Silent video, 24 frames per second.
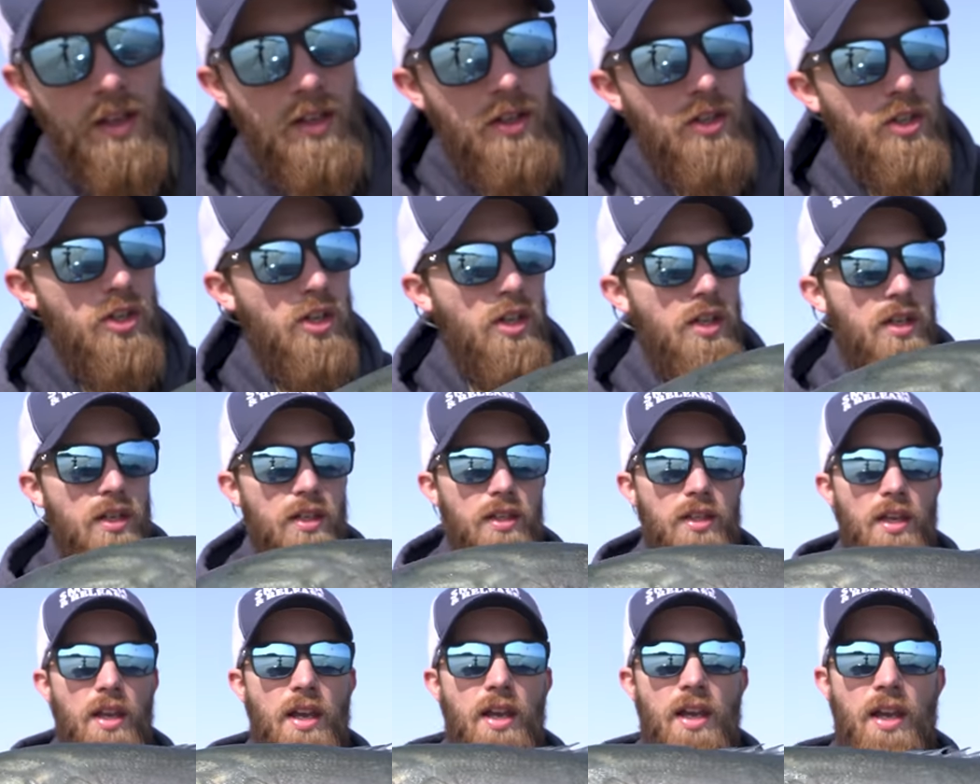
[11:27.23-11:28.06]

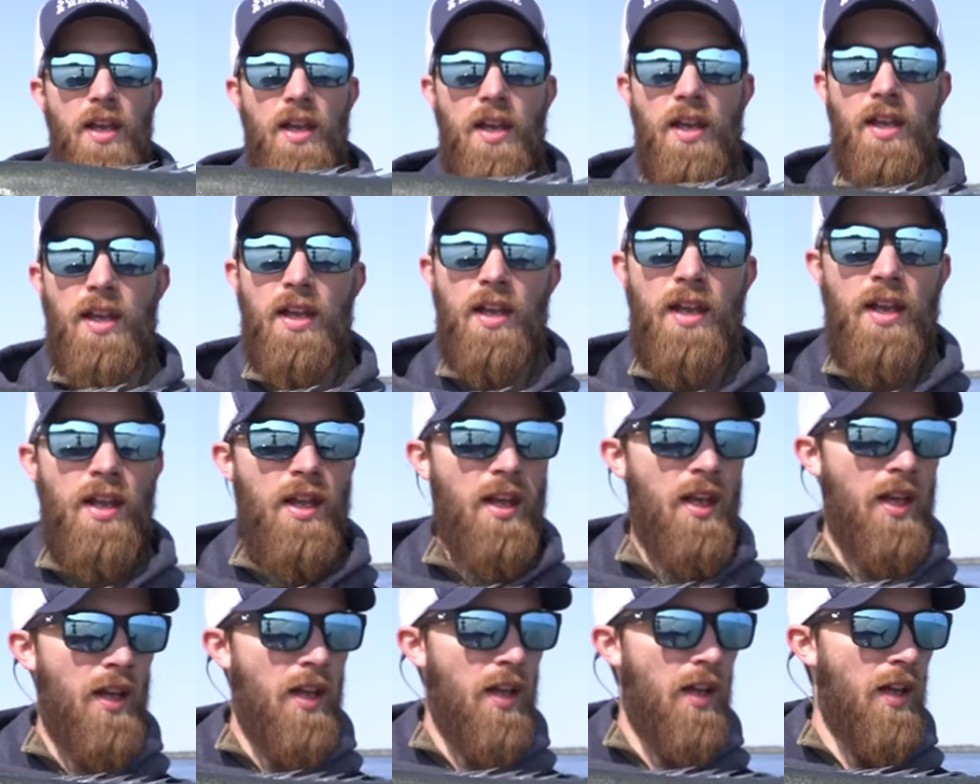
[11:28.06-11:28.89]
Jeez.
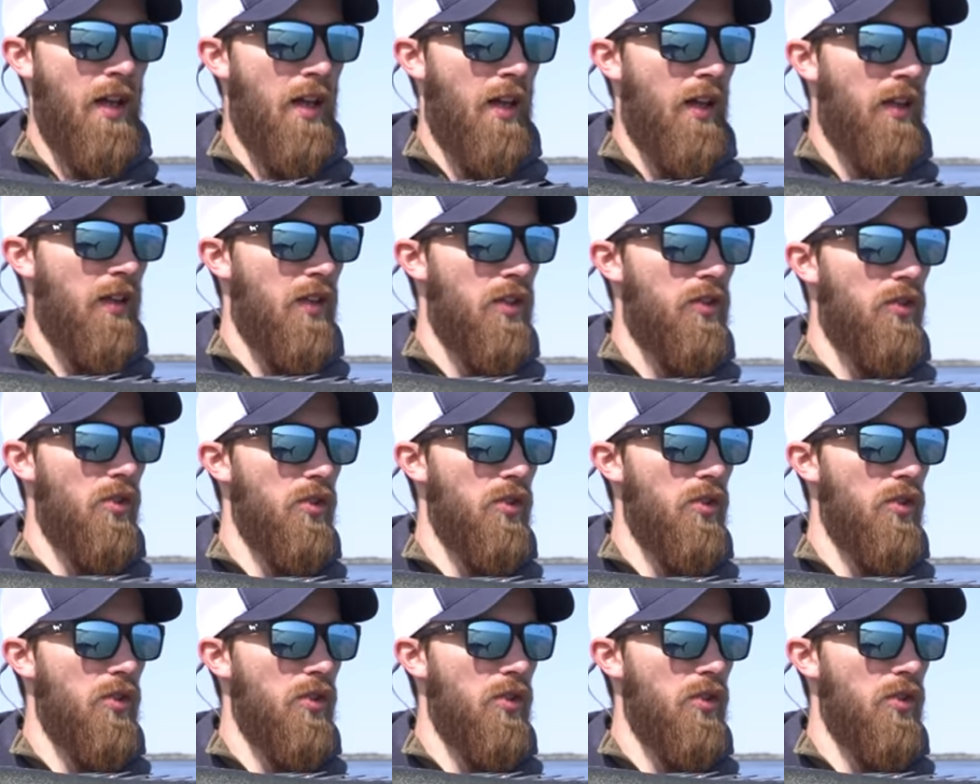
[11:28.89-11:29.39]
Let's